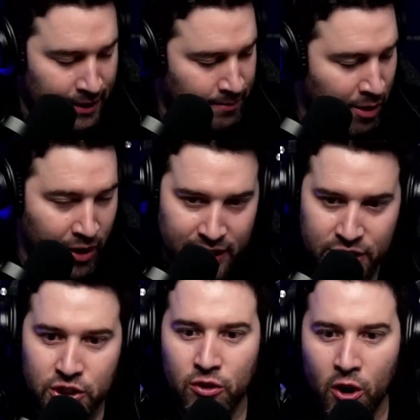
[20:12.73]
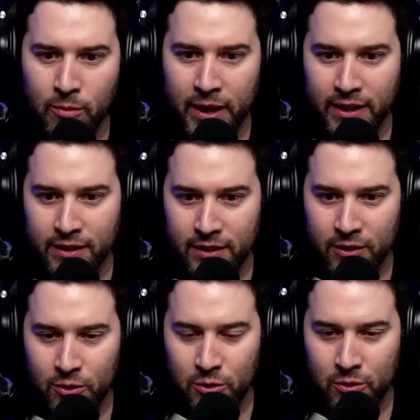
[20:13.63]
Marcus Stroman,
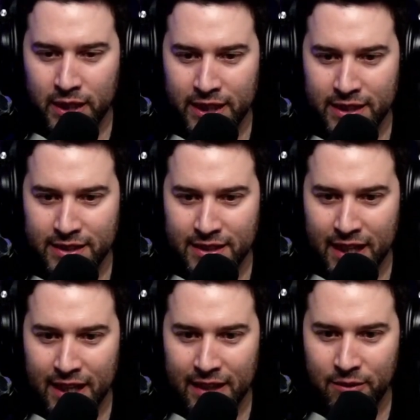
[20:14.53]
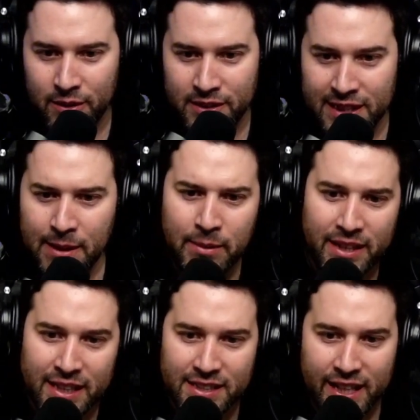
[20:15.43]
who is
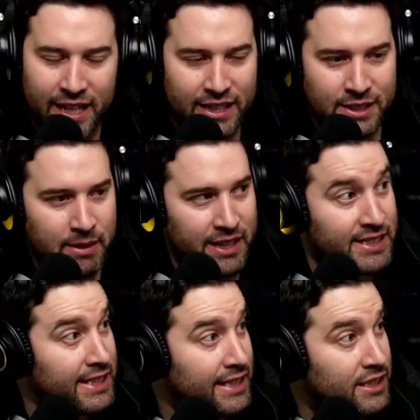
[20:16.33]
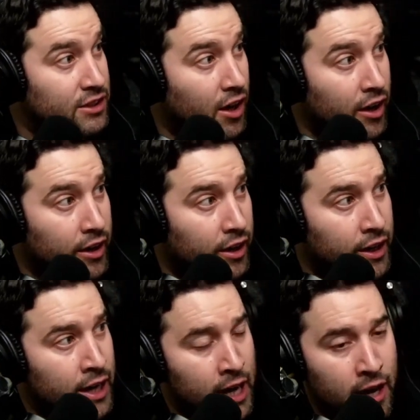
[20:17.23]
seemingly slated to be the sixth starter
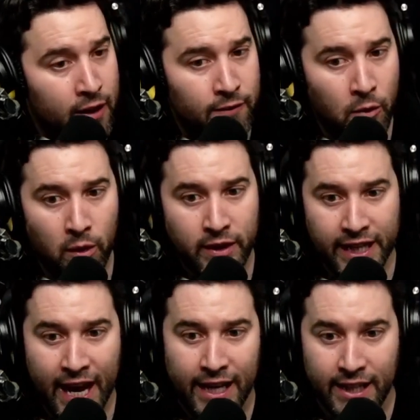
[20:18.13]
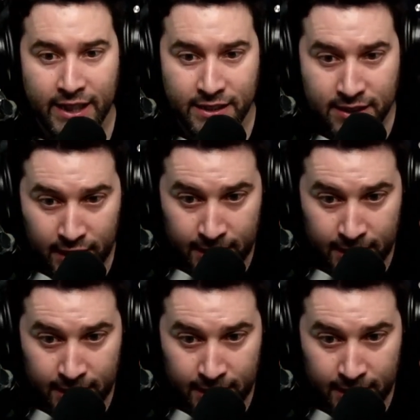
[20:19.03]
for the Yankees,